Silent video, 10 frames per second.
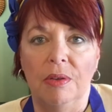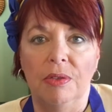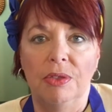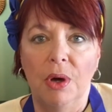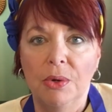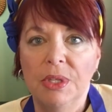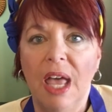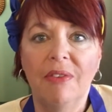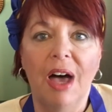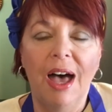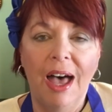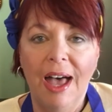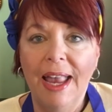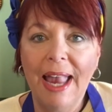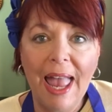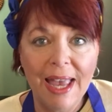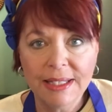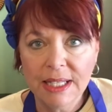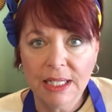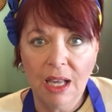those have a high
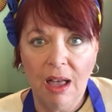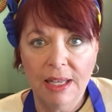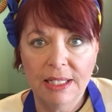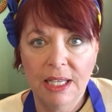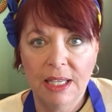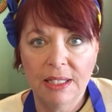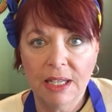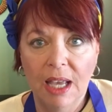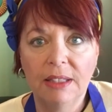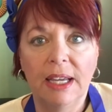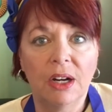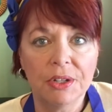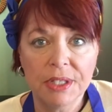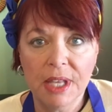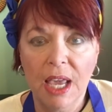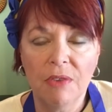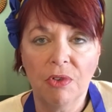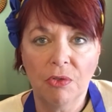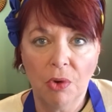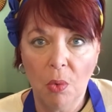acid content and they are safe
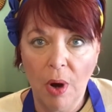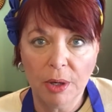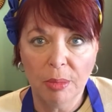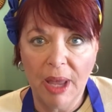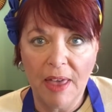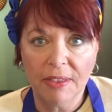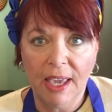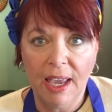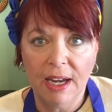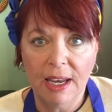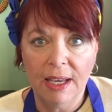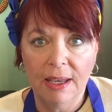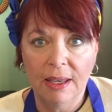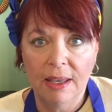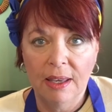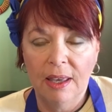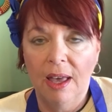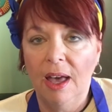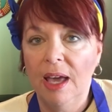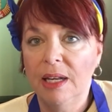for water bath canning.
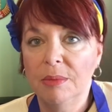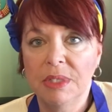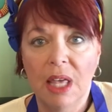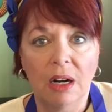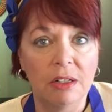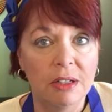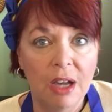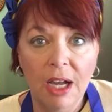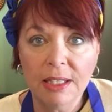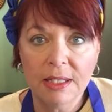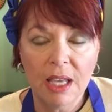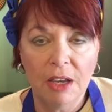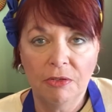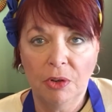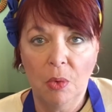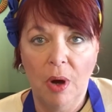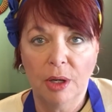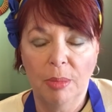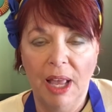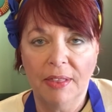Items that are not safe for
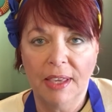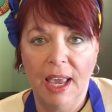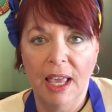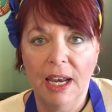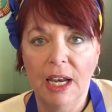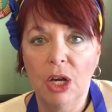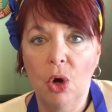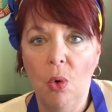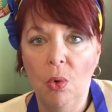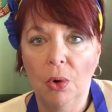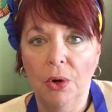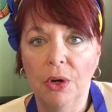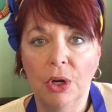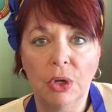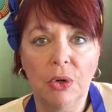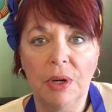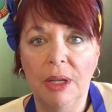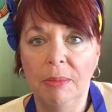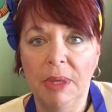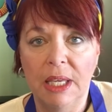water bath canning, corn,
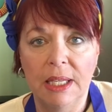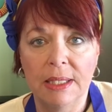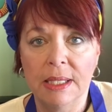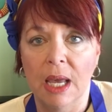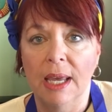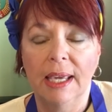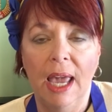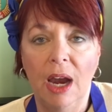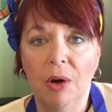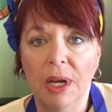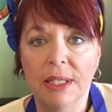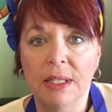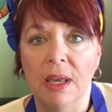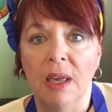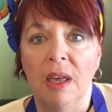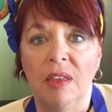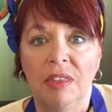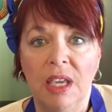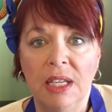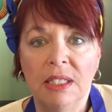green beans, carrots,
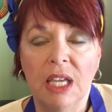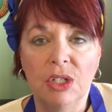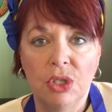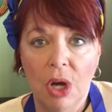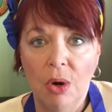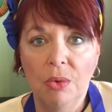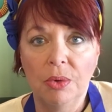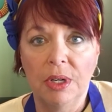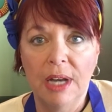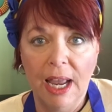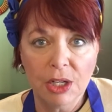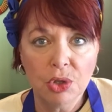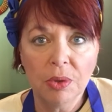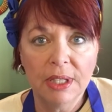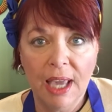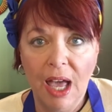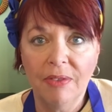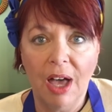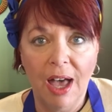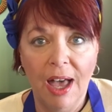things that don't naturally have
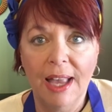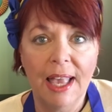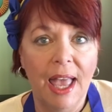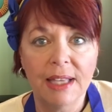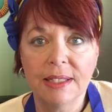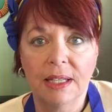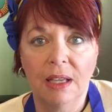a high acid